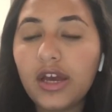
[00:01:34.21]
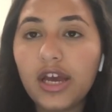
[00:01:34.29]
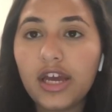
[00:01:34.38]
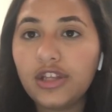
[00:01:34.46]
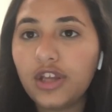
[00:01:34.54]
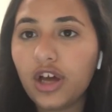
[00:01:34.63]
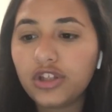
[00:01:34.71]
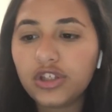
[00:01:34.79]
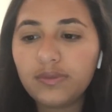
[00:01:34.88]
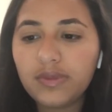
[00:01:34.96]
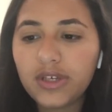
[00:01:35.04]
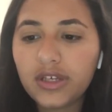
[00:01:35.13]
and not to
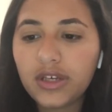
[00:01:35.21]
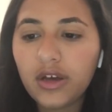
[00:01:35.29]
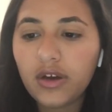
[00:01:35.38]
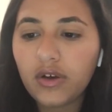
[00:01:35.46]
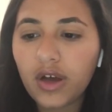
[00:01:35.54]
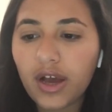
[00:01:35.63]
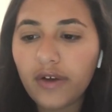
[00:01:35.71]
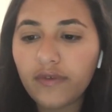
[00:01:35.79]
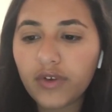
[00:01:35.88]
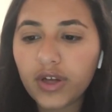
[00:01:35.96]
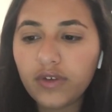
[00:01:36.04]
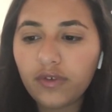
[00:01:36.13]
be
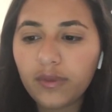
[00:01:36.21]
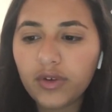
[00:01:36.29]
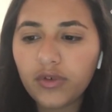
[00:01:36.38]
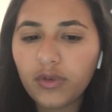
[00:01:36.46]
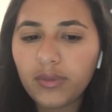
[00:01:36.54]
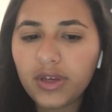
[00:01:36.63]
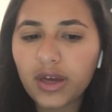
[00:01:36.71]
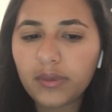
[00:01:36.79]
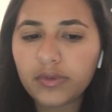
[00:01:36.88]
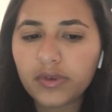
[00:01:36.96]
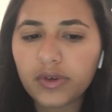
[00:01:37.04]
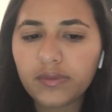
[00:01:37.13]
afraid from the Roman emperor.